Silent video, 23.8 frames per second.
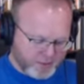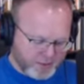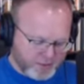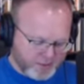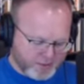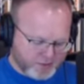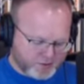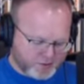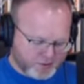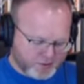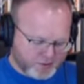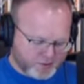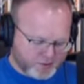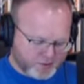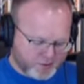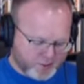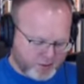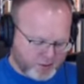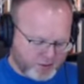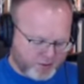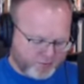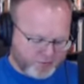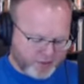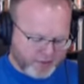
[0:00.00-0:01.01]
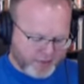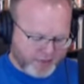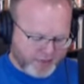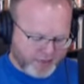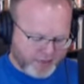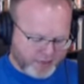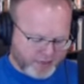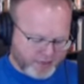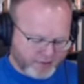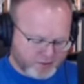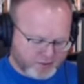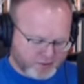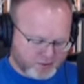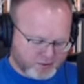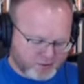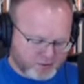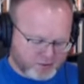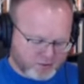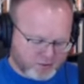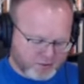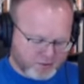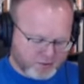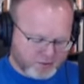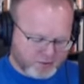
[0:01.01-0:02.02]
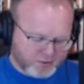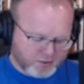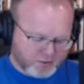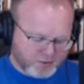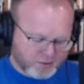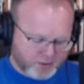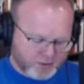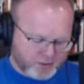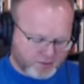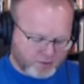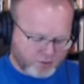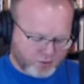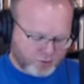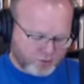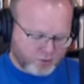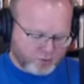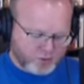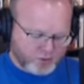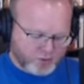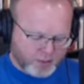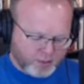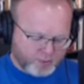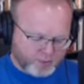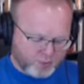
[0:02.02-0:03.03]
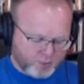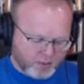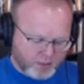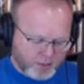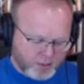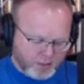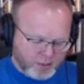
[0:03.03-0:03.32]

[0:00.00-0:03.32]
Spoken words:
He's the Son of the Highest, and the Lord God.